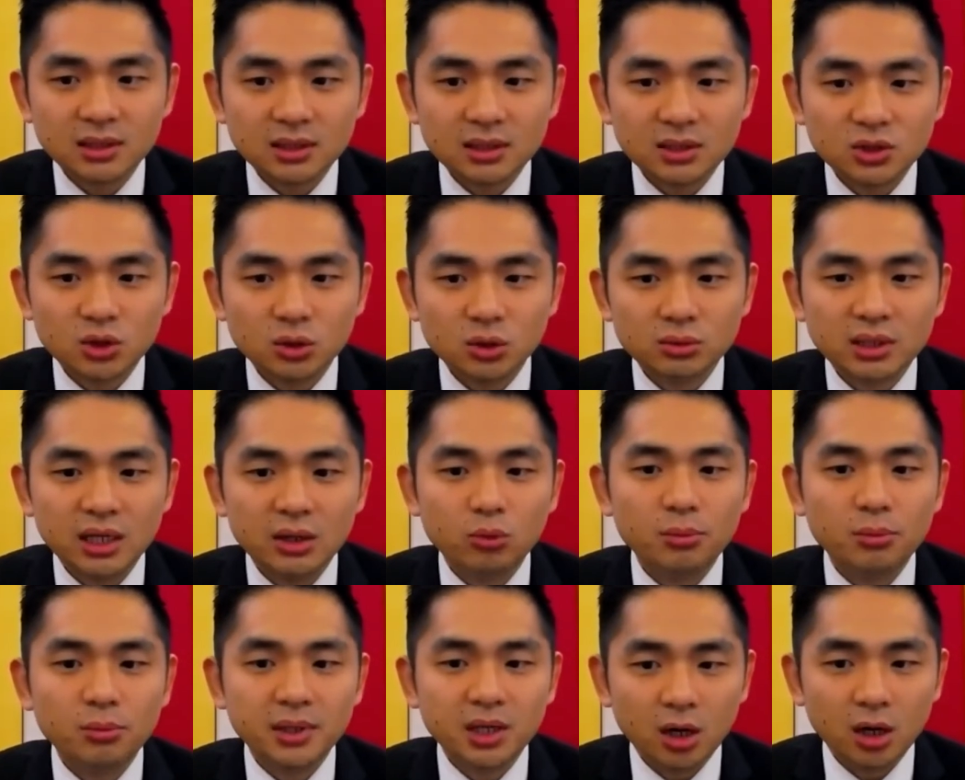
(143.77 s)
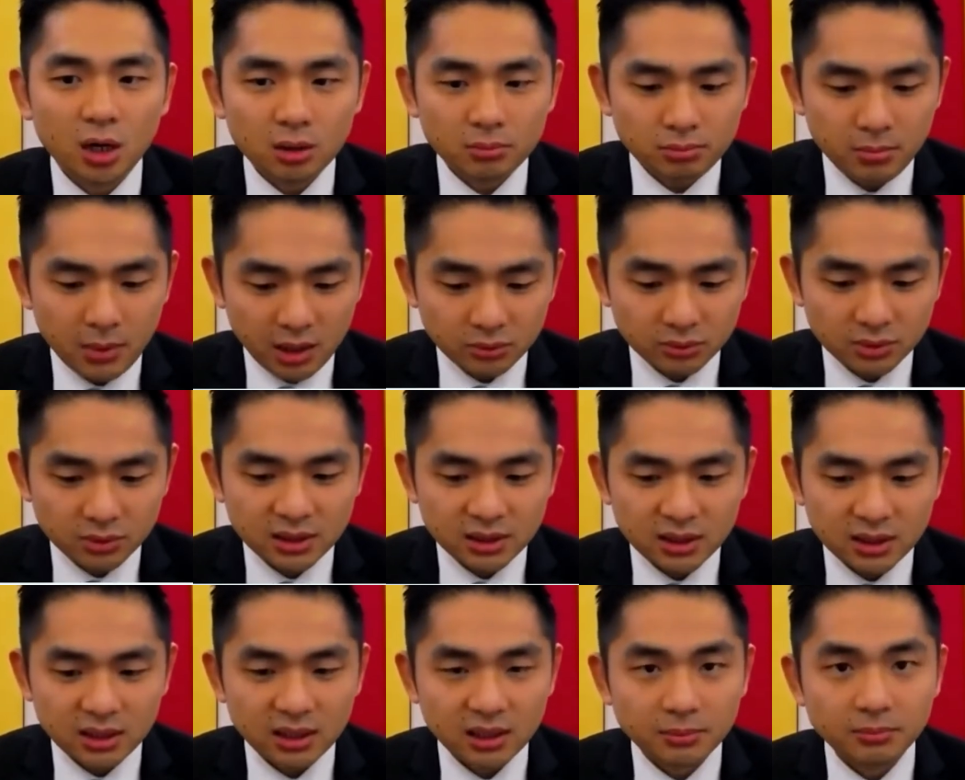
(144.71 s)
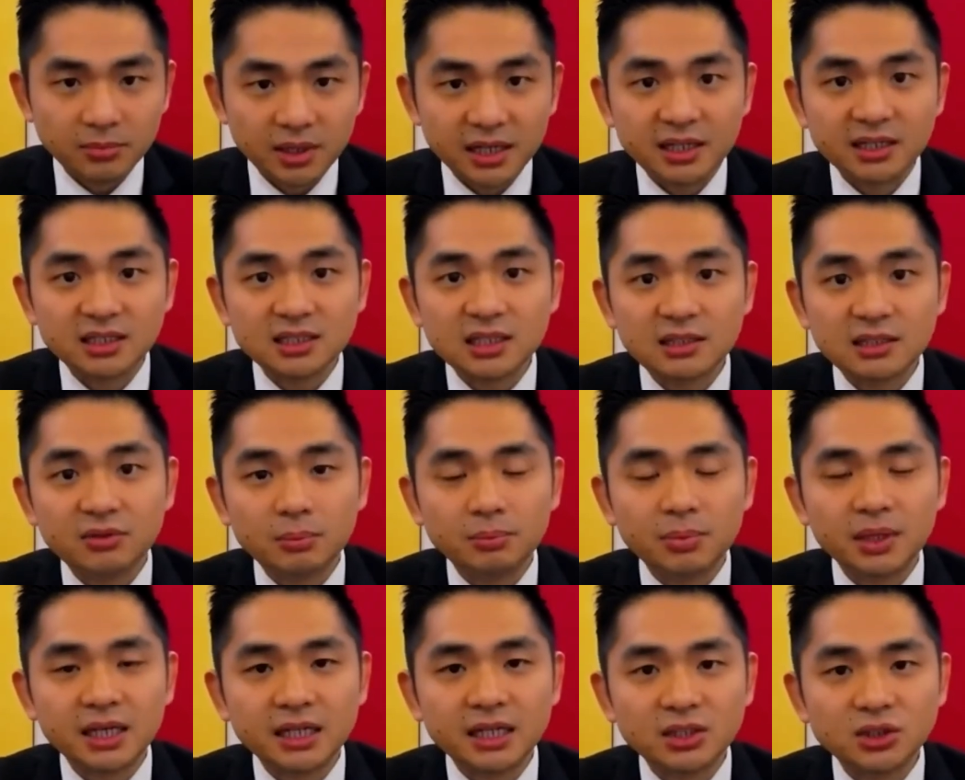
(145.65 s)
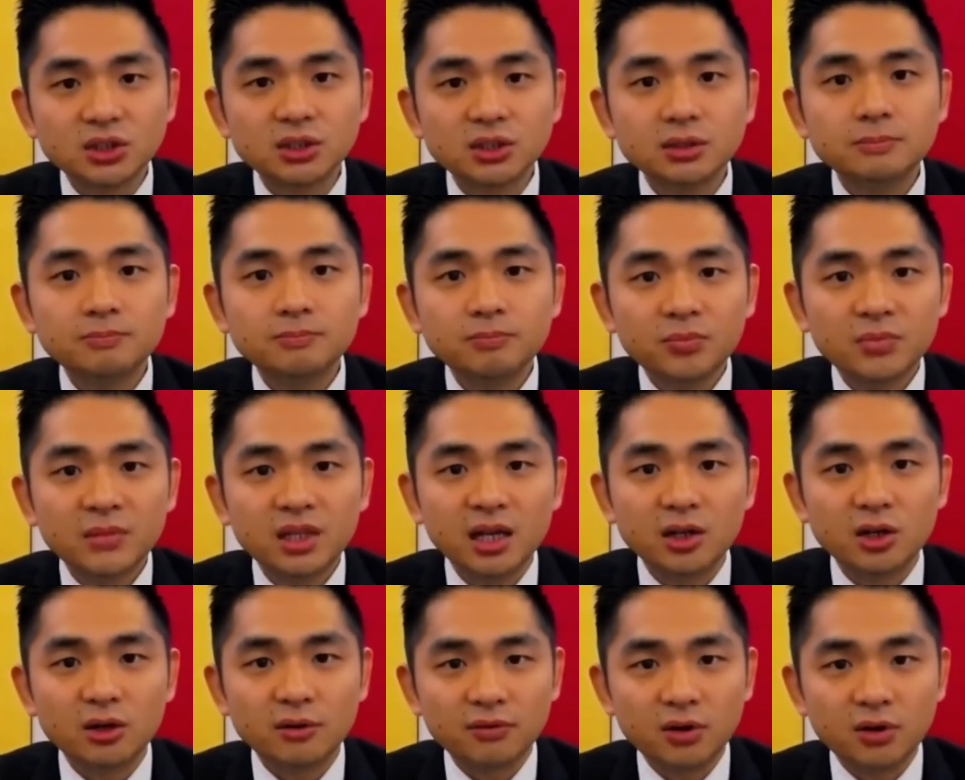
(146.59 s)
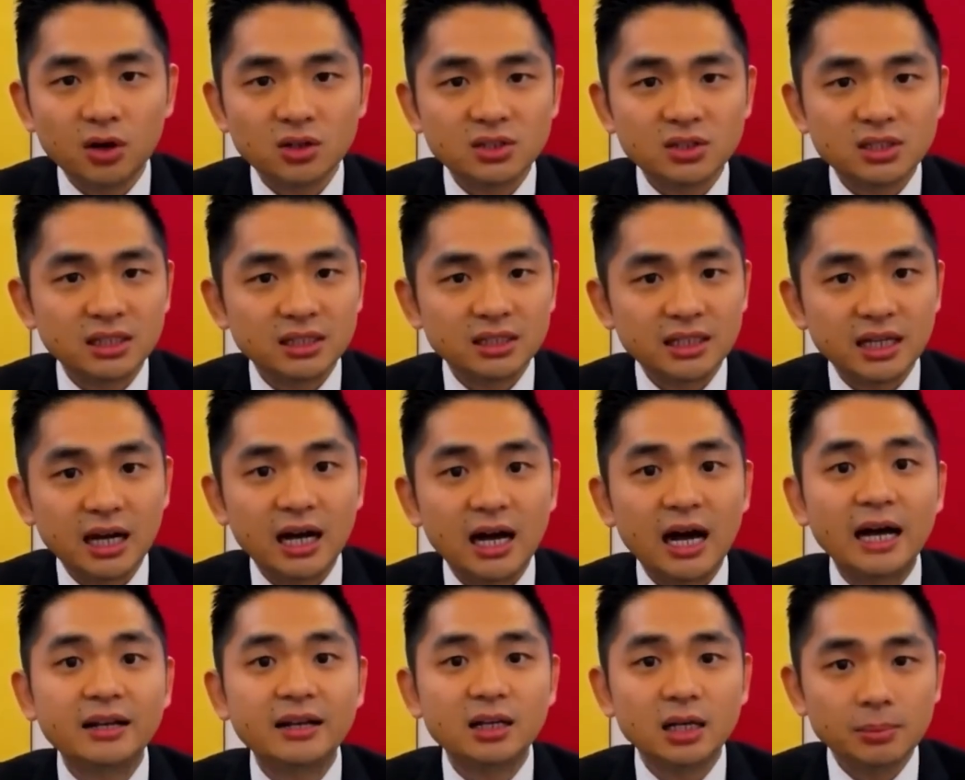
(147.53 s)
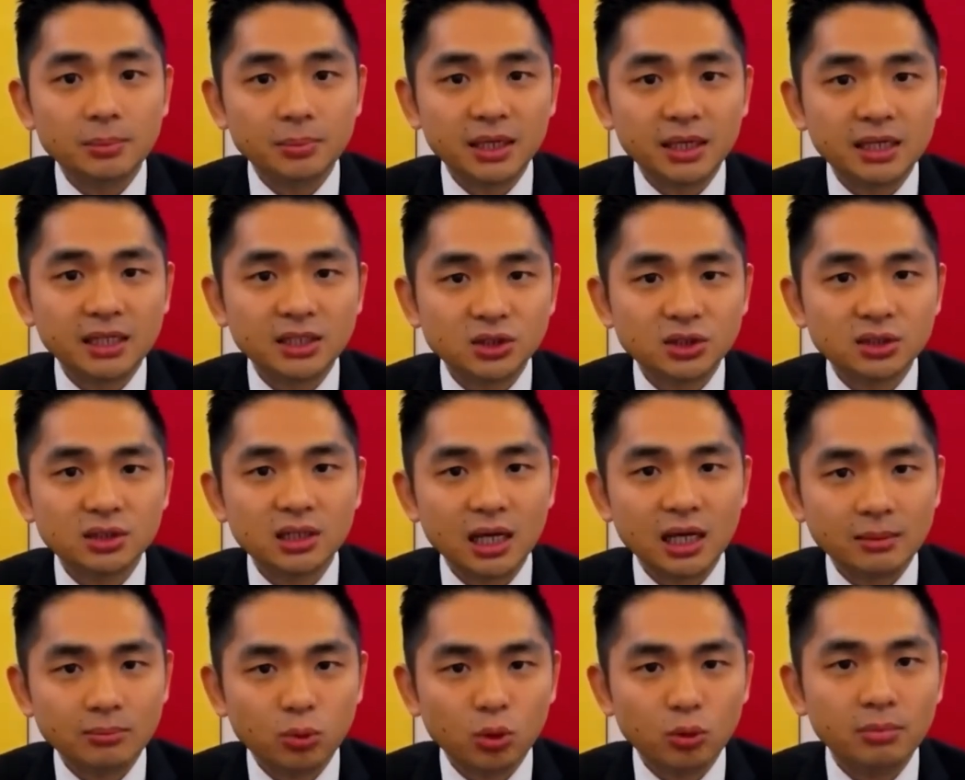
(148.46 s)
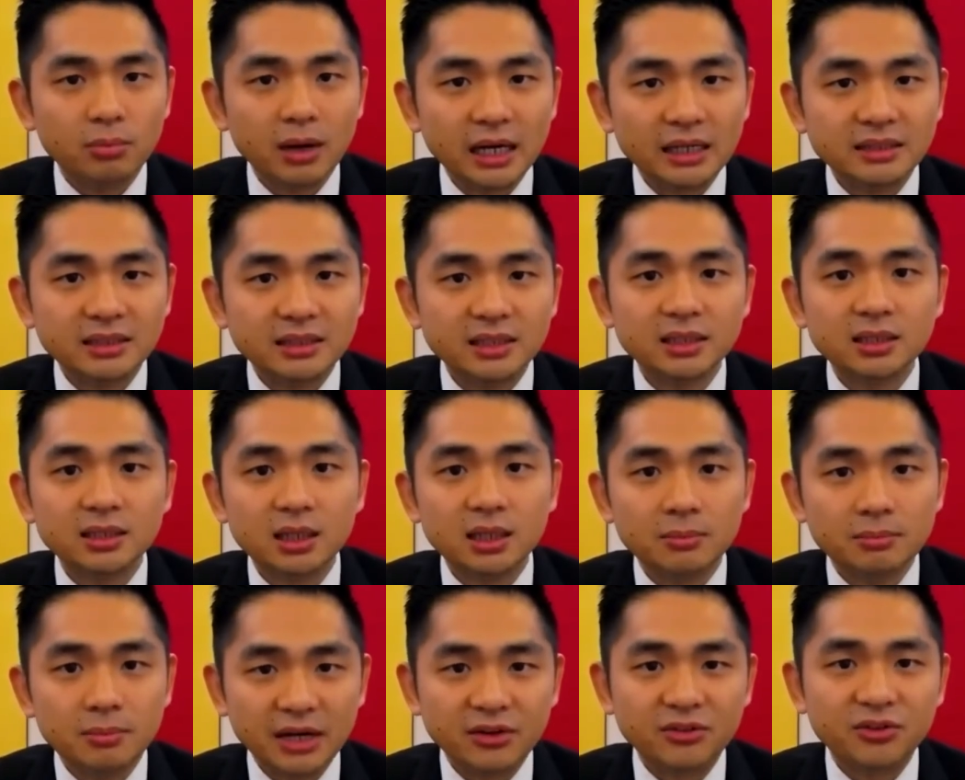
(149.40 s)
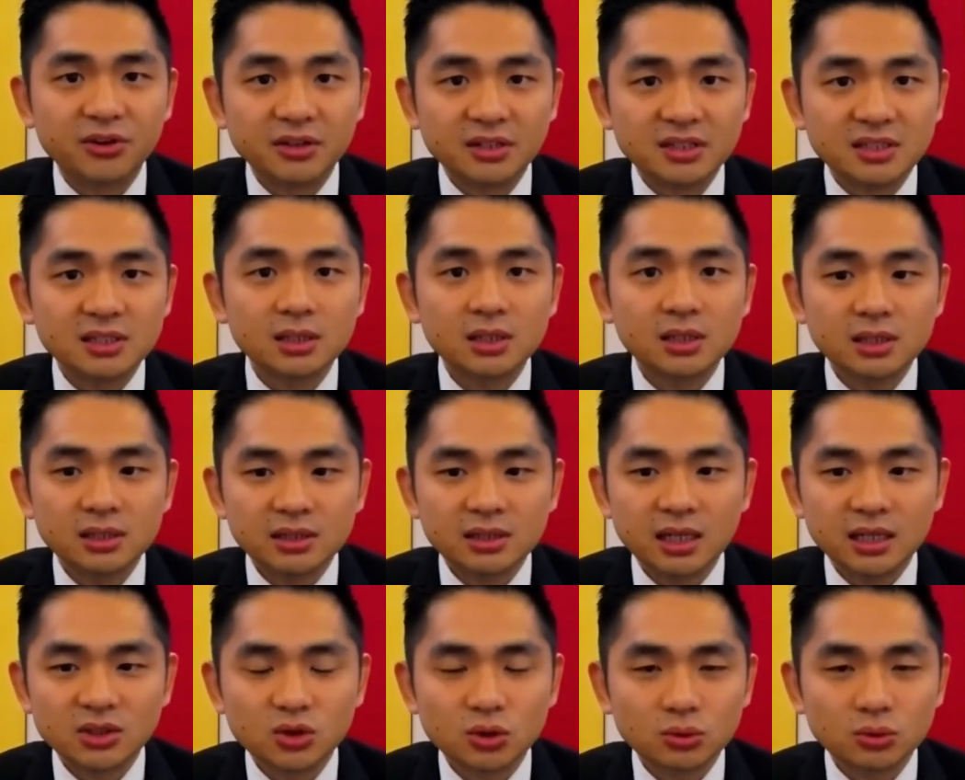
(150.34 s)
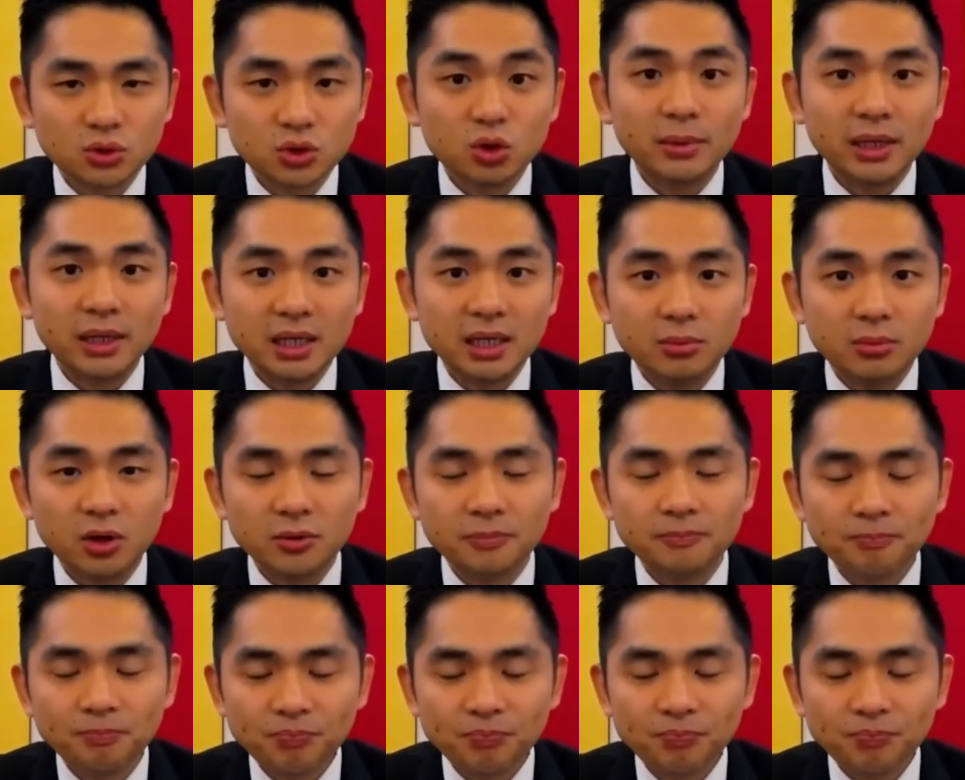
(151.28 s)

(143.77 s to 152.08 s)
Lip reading: So that will be hot melt adhesive application. And of course, there are other applications like book binding, mattress. There are so many more.